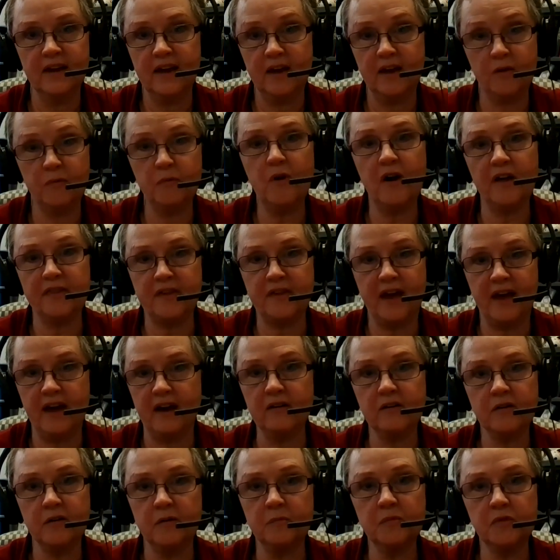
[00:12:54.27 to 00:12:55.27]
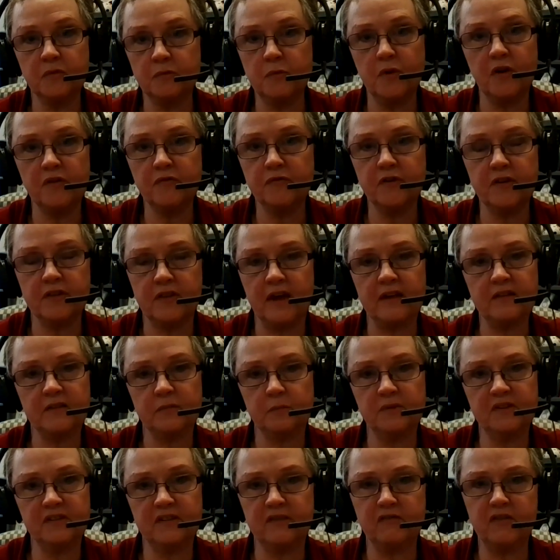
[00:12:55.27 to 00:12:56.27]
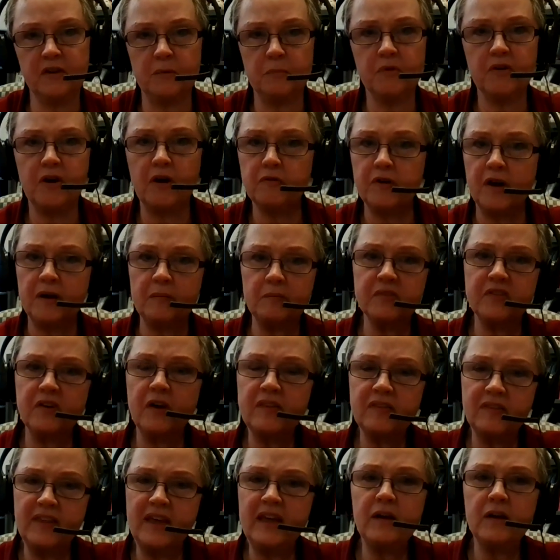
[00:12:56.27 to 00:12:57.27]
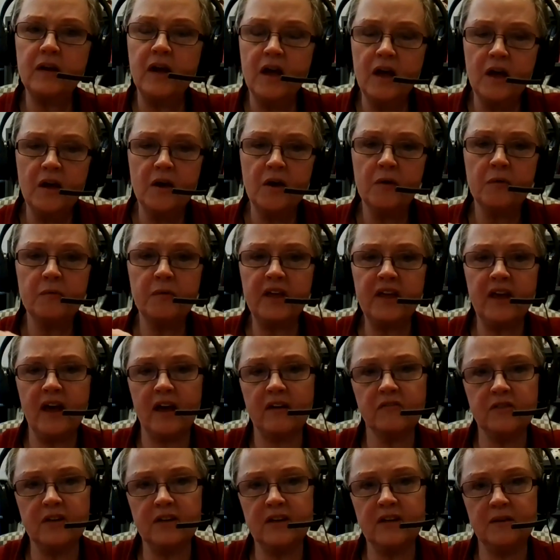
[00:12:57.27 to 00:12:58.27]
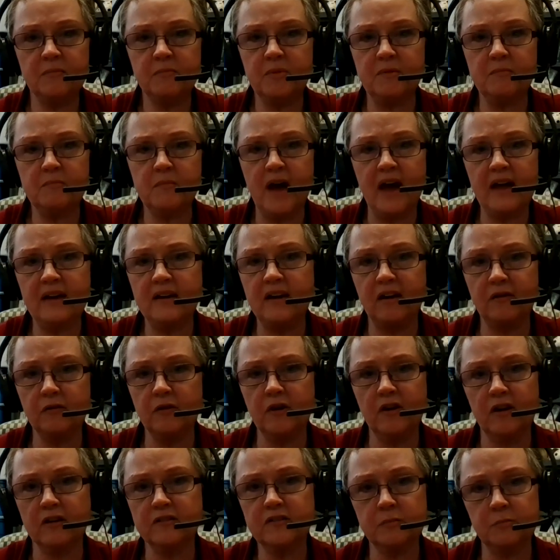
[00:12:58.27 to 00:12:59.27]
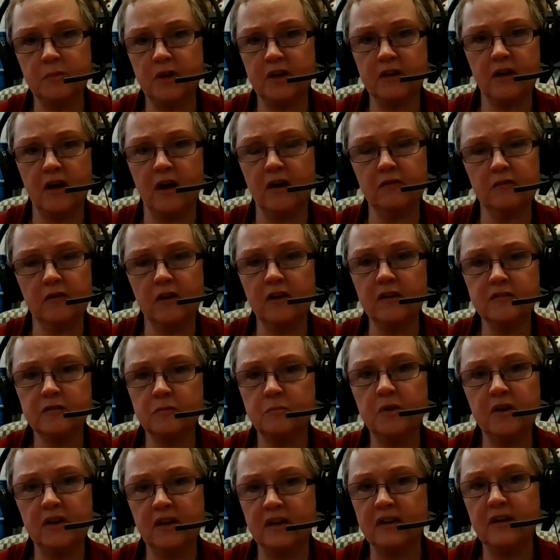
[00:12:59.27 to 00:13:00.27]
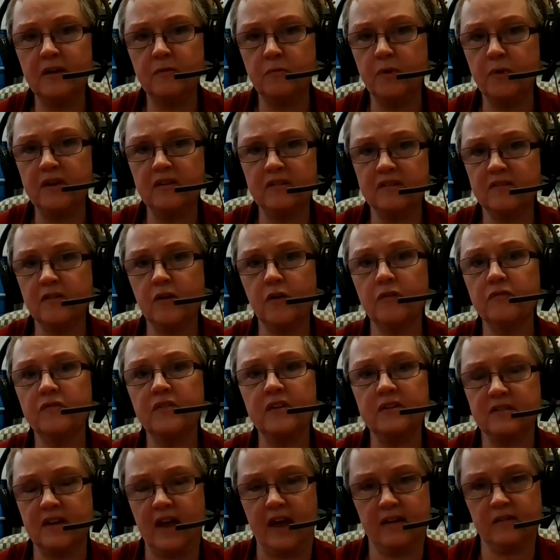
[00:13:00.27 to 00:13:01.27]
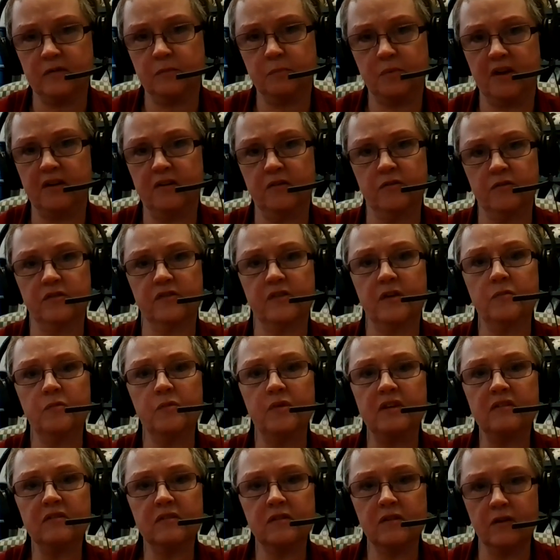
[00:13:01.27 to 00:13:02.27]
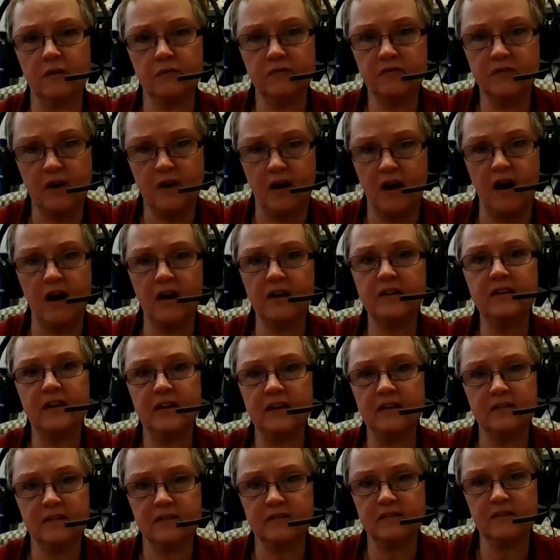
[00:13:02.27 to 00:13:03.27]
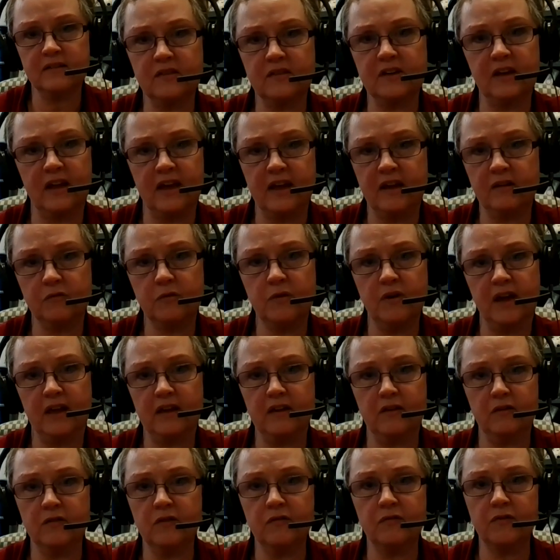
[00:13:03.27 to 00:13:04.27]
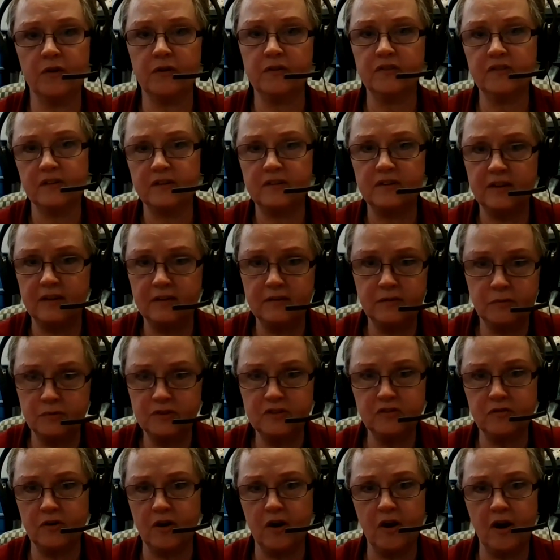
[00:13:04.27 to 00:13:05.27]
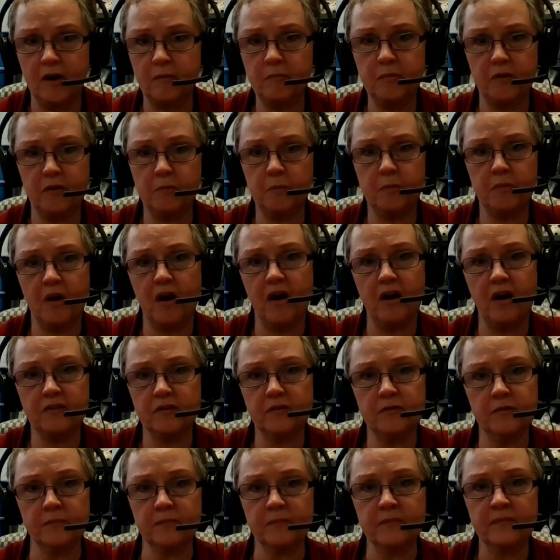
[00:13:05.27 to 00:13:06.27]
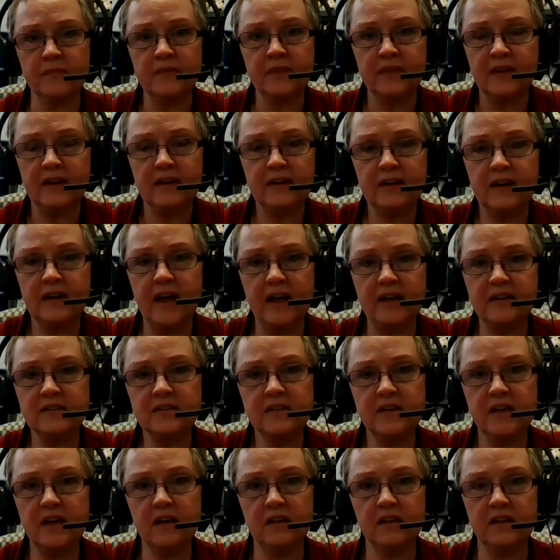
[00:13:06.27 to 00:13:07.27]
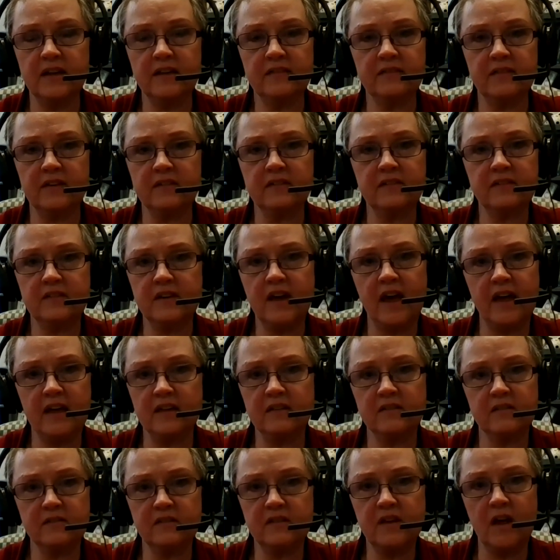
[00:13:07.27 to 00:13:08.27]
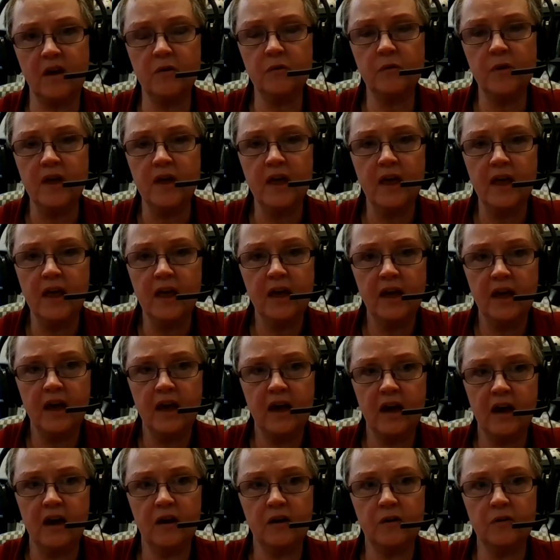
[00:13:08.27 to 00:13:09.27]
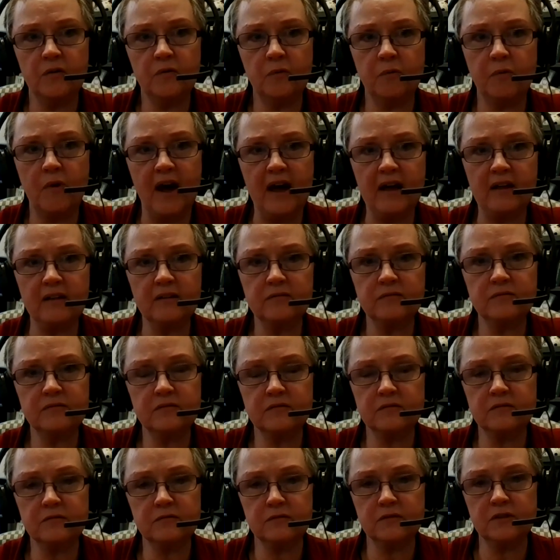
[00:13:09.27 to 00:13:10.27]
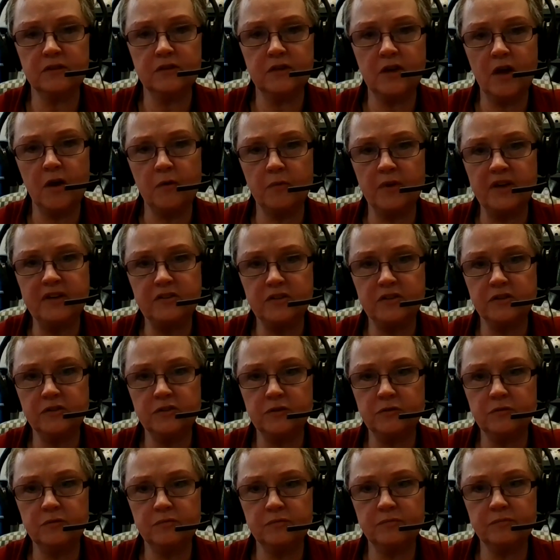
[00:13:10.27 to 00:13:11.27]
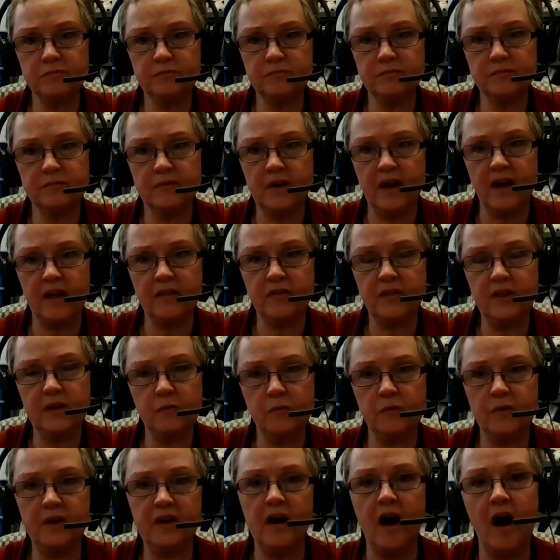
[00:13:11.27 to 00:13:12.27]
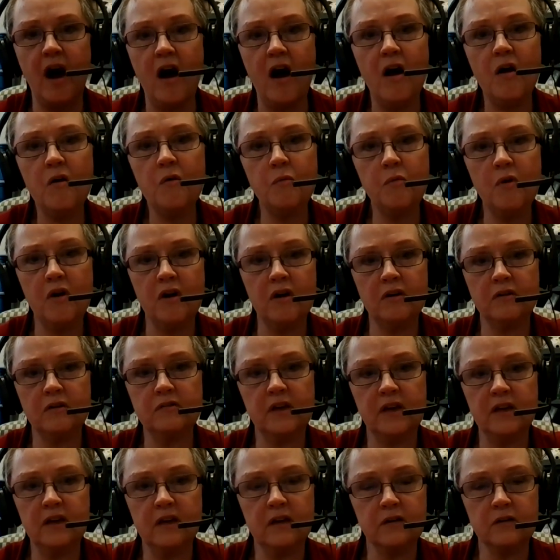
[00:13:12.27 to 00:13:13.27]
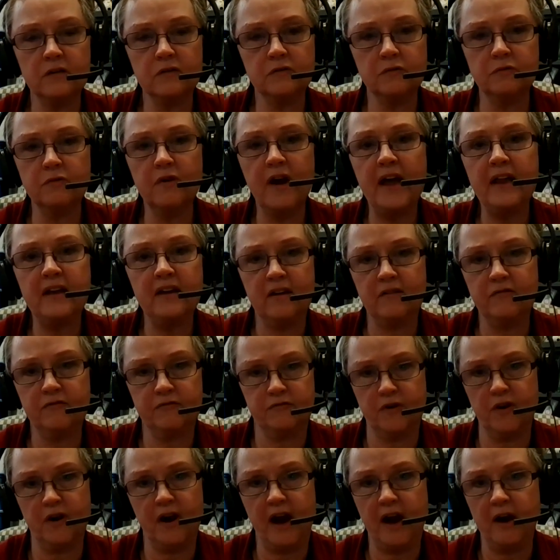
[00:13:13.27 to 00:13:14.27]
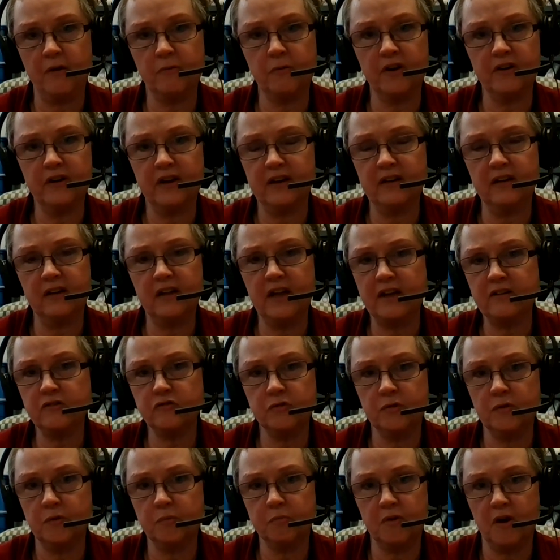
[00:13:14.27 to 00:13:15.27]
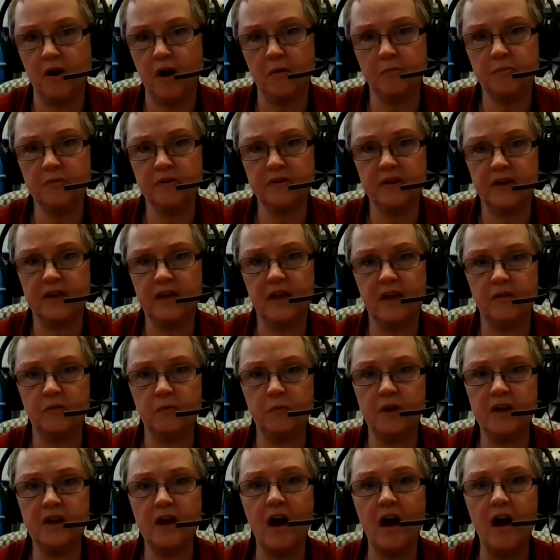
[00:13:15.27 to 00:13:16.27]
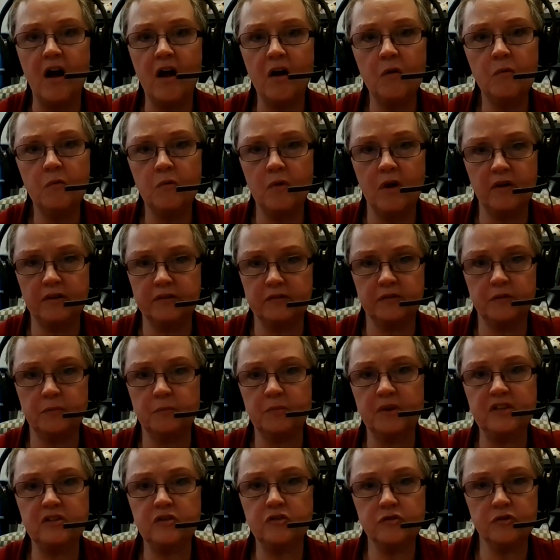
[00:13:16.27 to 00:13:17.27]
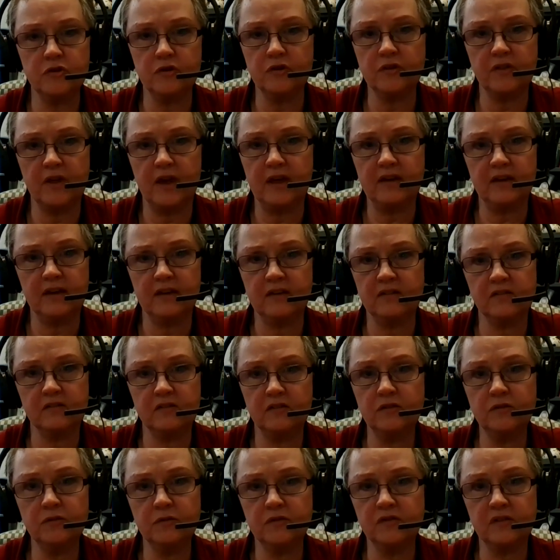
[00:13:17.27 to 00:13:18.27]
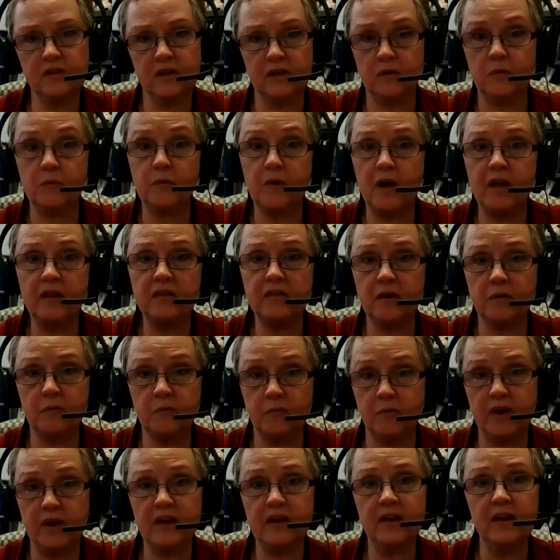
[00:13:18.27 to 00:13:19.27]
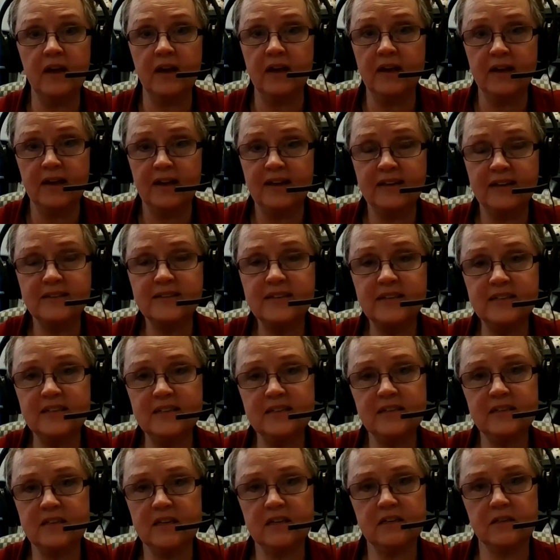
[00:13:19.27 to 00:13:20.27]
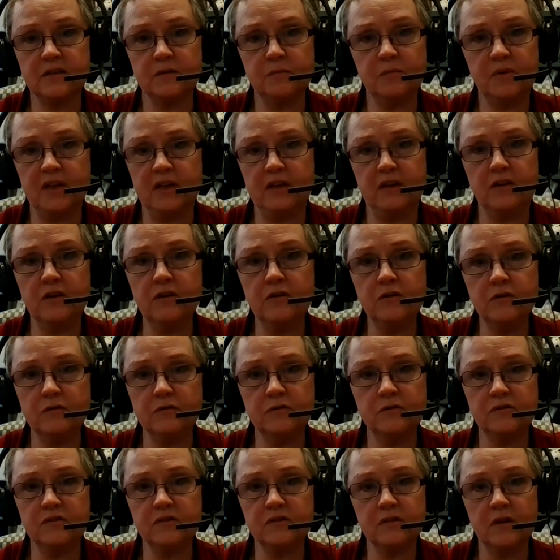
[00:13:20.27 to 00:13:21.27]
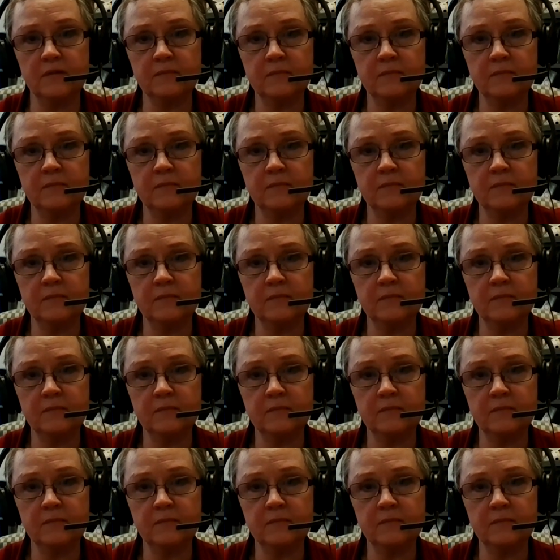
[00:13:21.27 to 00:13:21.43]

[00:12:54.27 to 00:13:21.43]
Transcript: and what the outcomes were for that specific program. So I think we have to keep in mind our ultimate goal. Ultimately, we serve the taxpayers and we serve the audience land-grant universities, which are our broader clientele in the state. So uh, while, you know, we do, I think we all want credit for our intellectual property, and we all want to be sure that it's used in a way that we intended it to be used.